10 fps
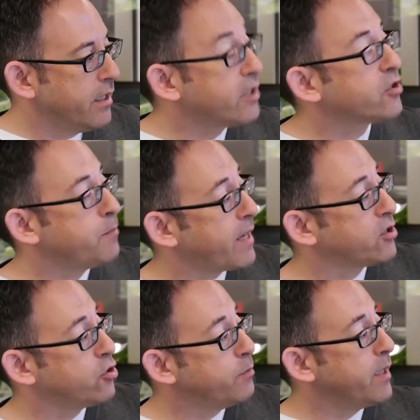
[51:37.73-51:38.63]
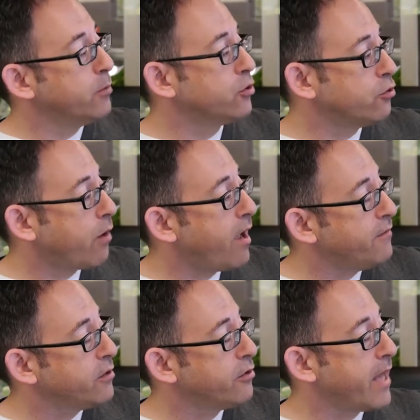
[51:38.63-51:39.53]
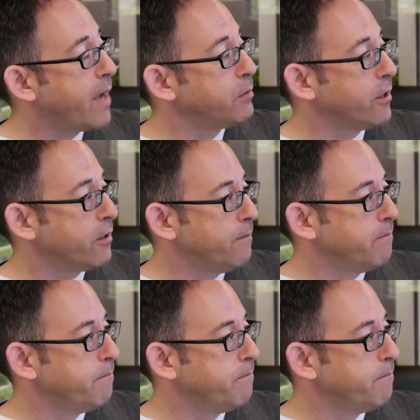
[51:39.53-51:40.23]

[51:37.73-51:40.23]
expects to be able to drive into the app layer.